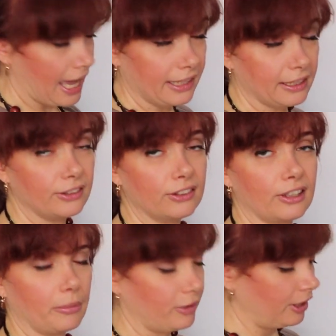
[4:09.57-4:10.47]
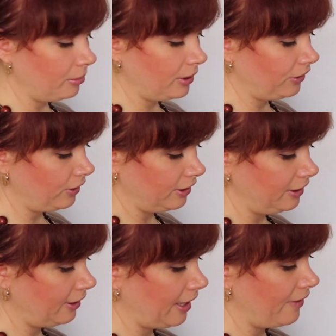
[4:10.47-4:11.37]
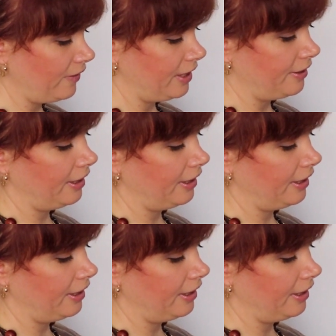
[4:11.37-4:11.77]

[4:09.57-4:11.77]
adding something, because I didn't have